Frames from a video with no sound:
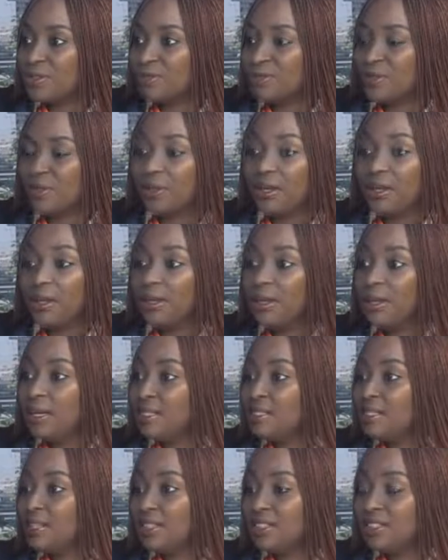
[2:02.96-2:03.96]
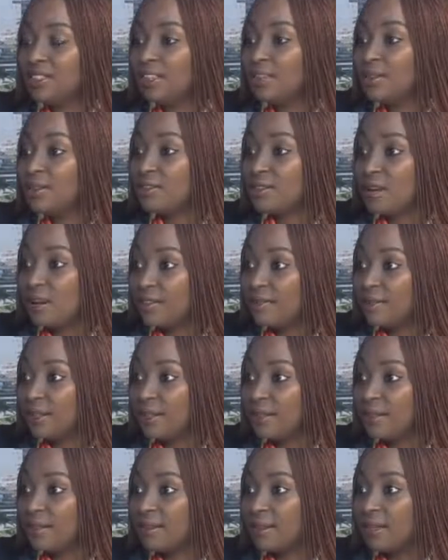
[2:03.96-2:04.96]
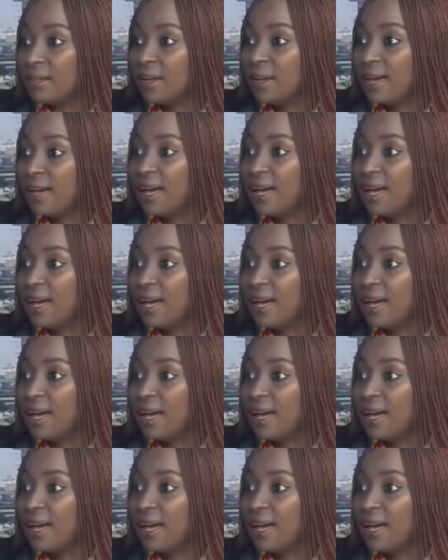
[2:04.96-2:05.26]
host for international travelers.